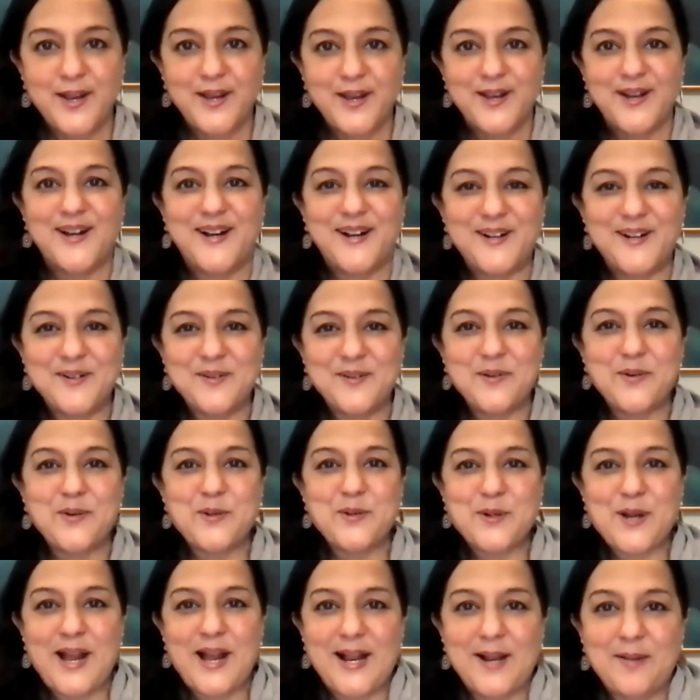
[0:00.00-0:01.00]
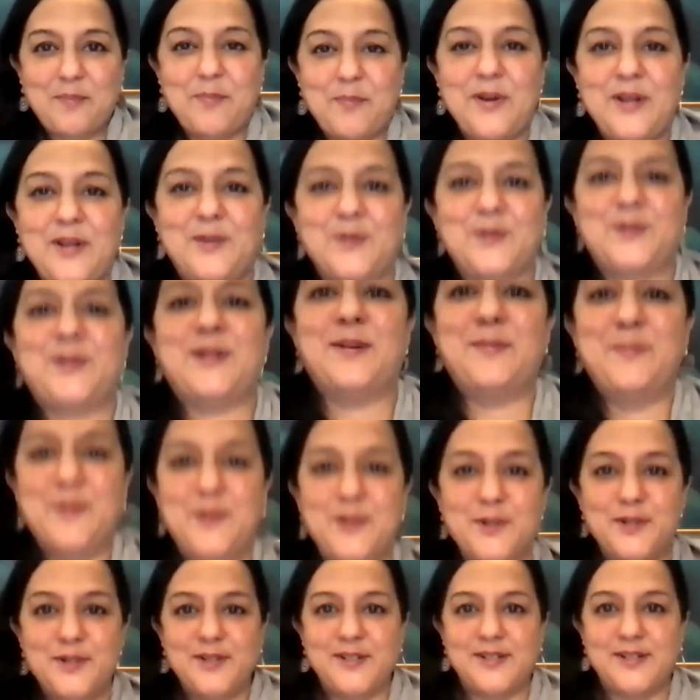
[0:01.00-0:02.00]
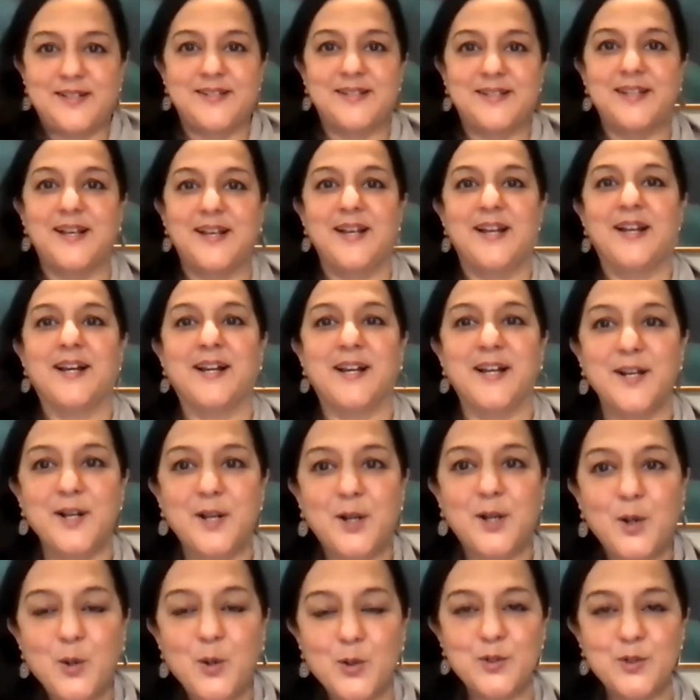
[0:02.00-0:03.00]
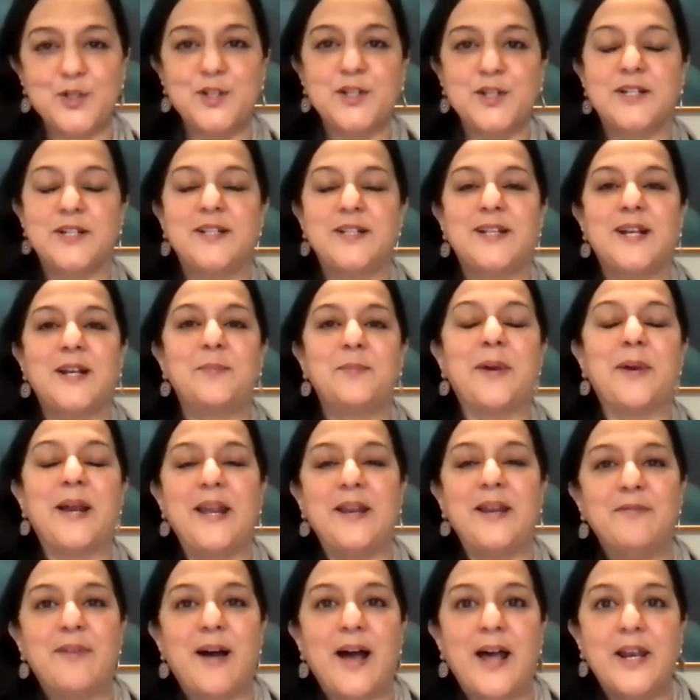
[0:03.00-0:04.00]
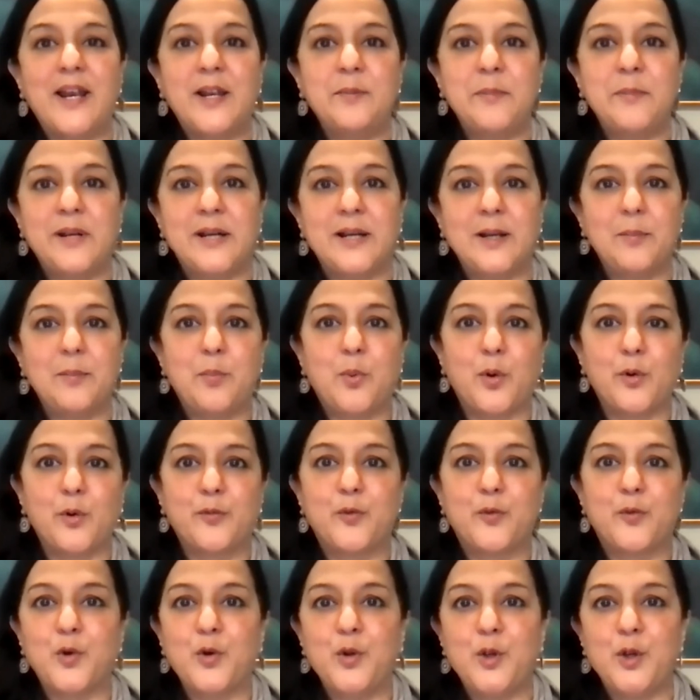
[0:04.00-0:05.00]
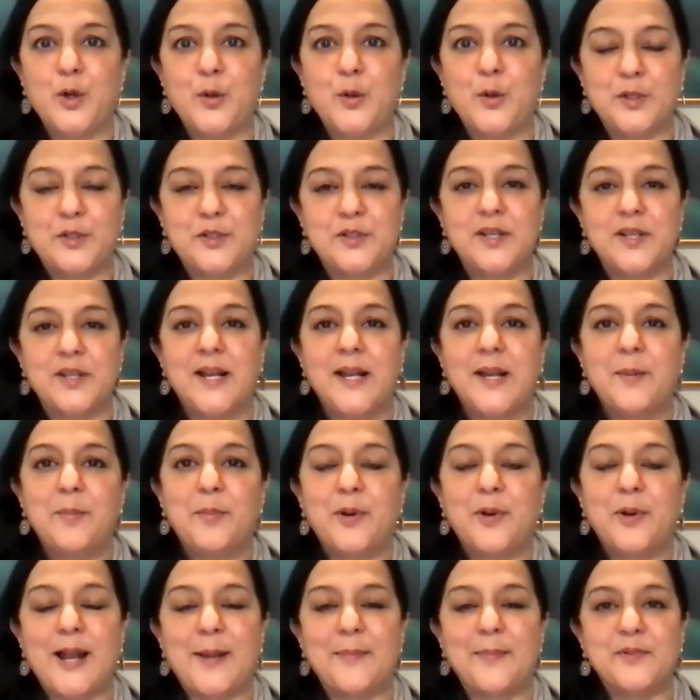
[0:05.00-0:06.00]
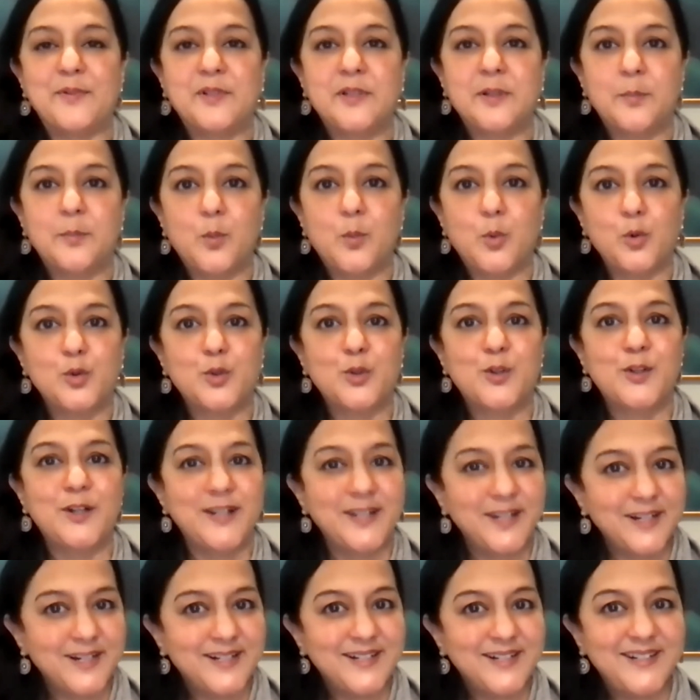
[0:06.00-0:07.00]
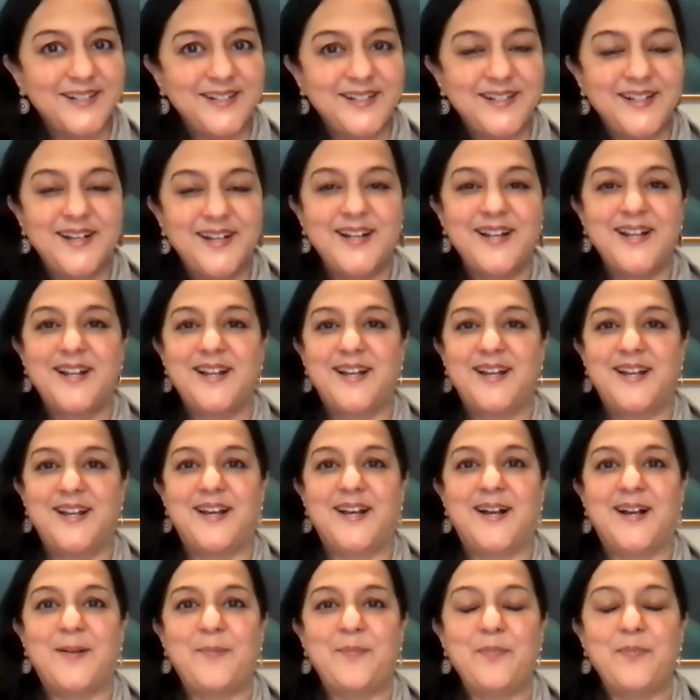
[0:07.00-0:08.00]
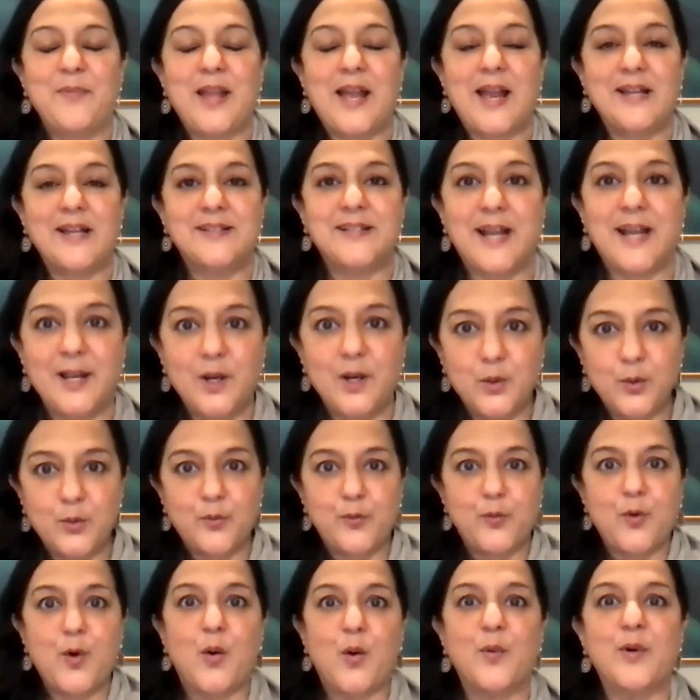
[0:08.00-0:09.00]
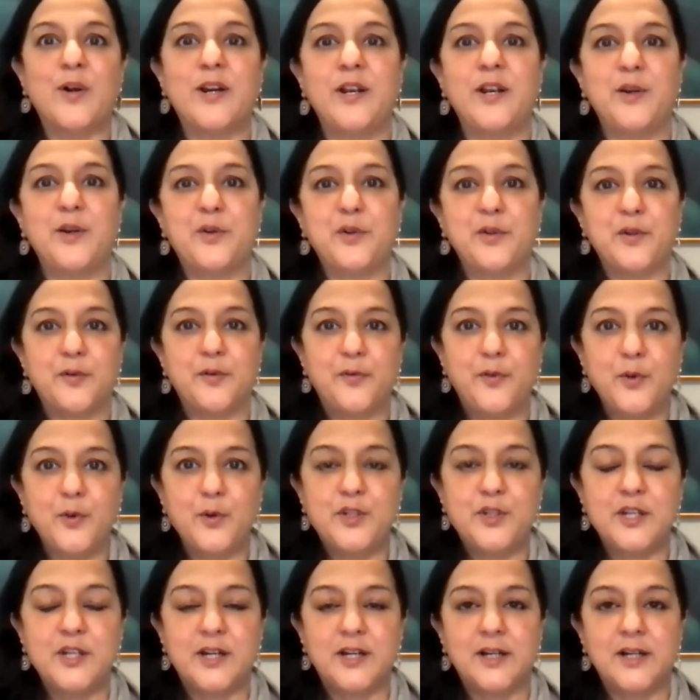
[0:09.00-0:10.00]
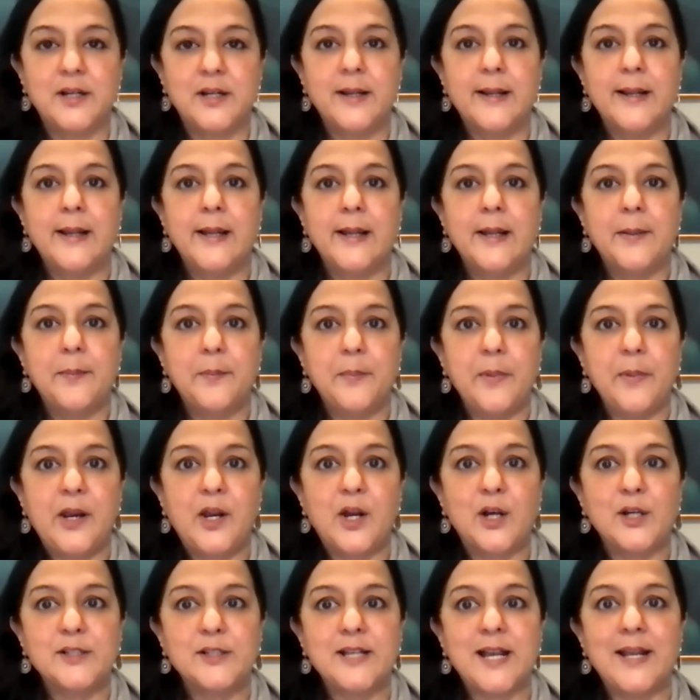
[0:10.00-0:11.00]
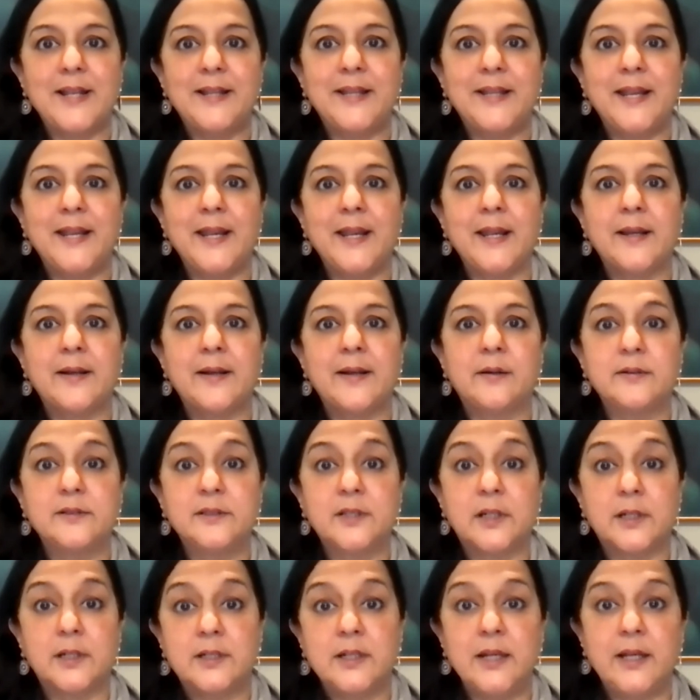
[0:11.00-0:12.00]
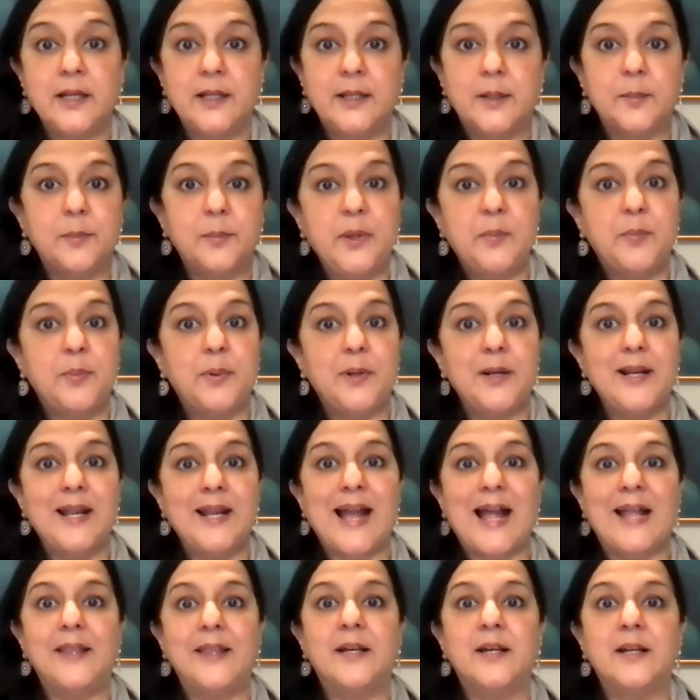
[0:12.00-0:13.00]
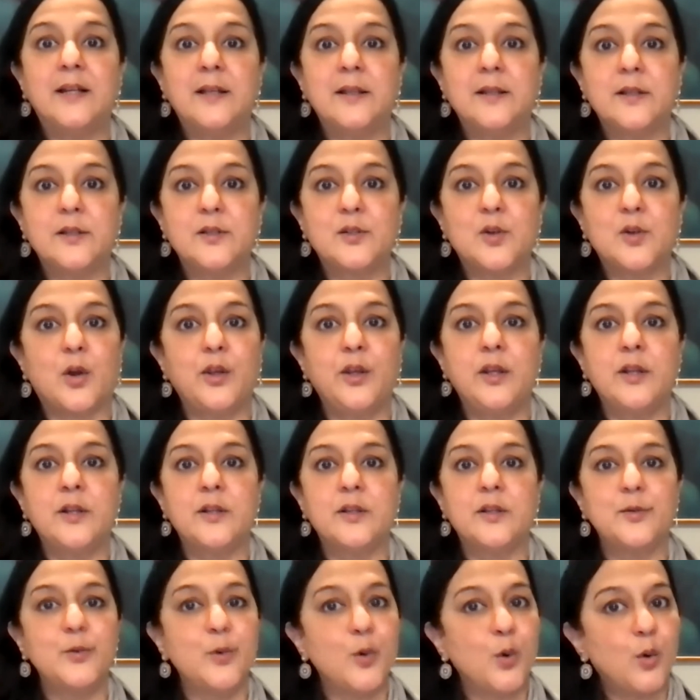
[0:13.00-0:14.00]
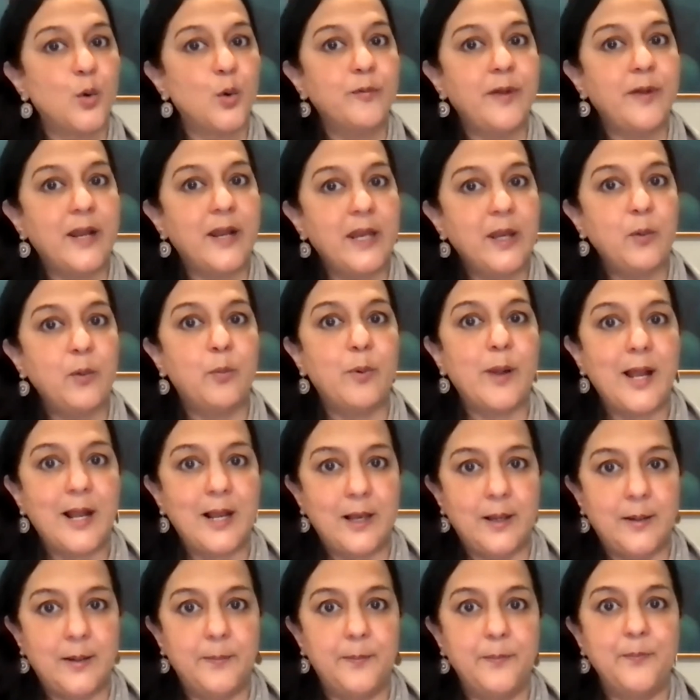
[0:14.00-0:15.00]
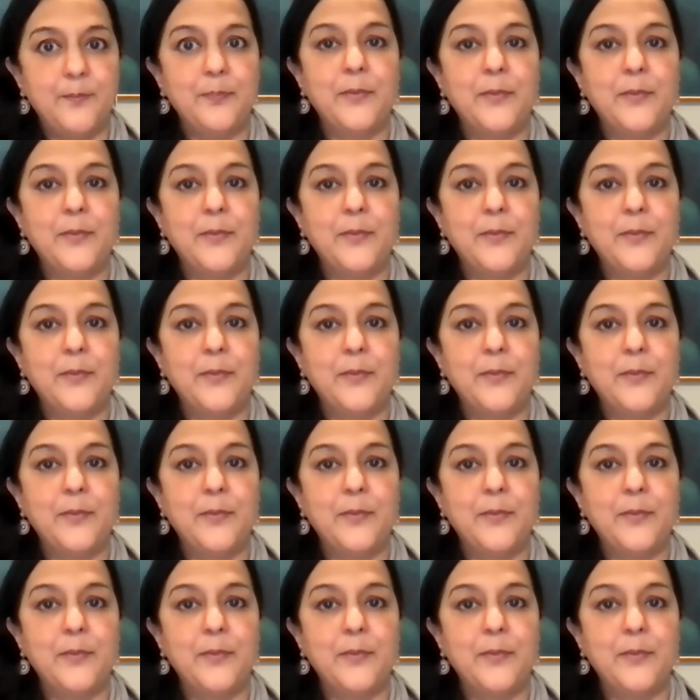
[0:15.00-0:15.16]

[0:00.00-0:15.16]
you helped me to come to this conclusion that my environmental portfolio was perhaps the most critical as I look forward into the future, because I think certainly the people gathered in this audience know very well.